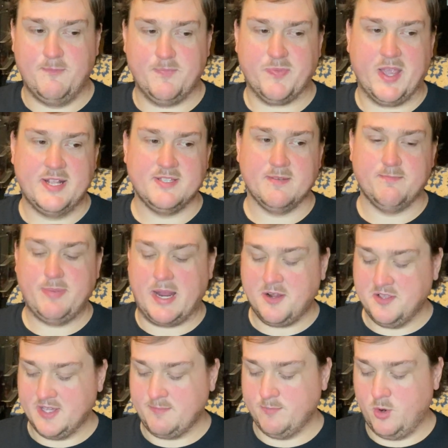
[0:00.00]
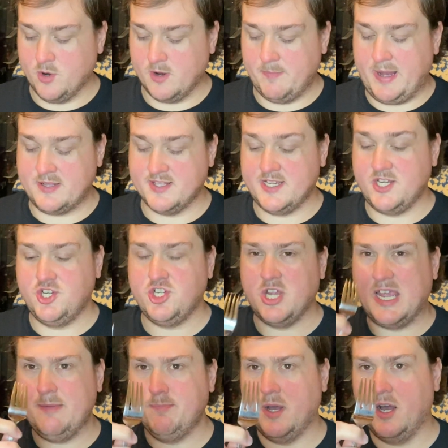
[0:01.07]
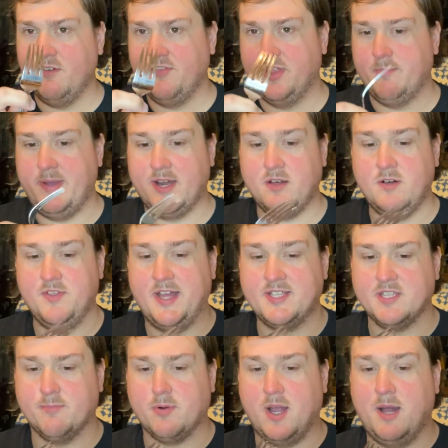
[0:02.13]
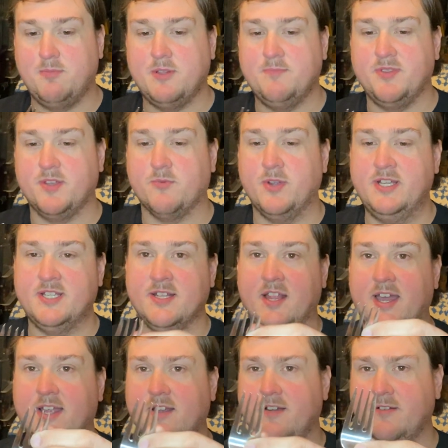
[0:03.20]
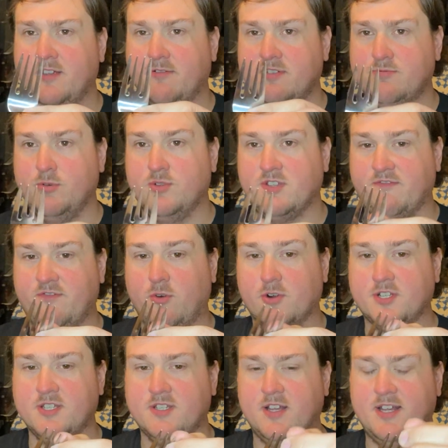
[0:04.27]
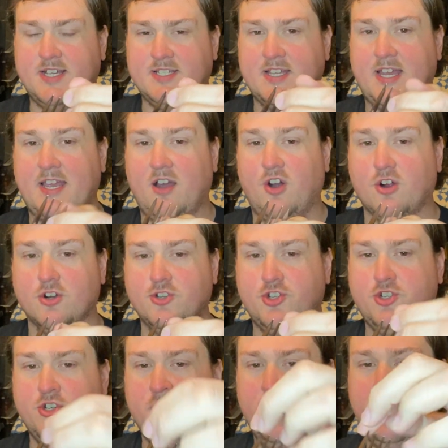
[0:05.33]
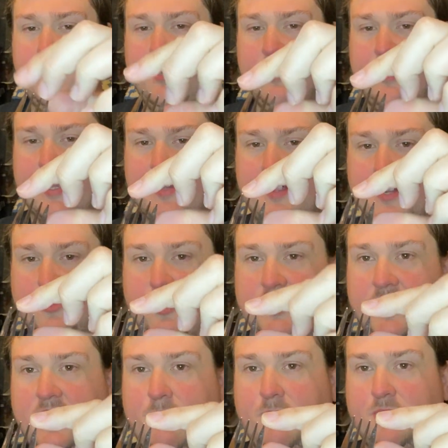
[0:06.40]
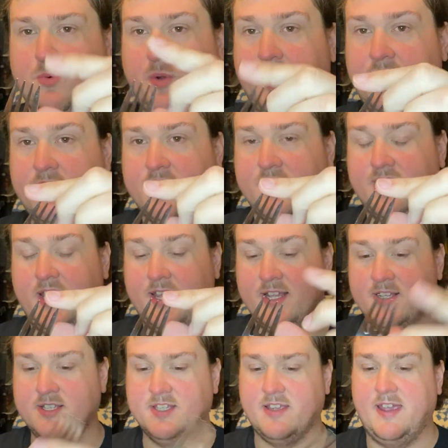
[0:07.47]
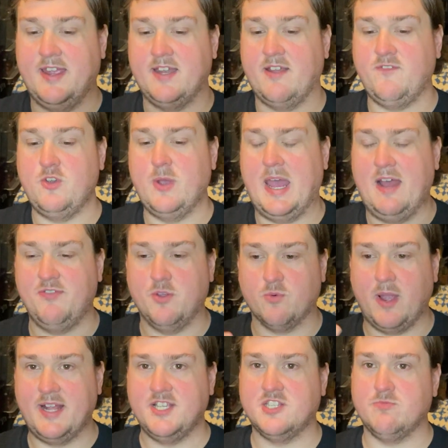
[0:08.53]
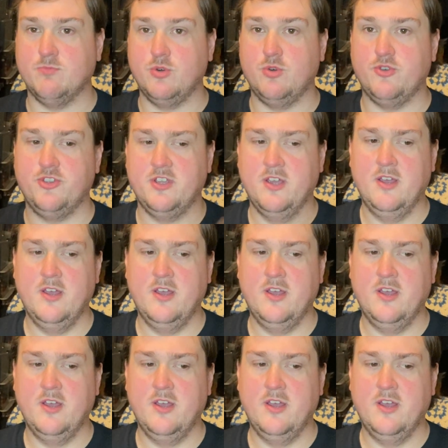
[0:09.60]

It's apparently more about the shape of the metal that's the problem, and the reason like spoons and forks is they arch like electricity between the things, and if you have the right smooth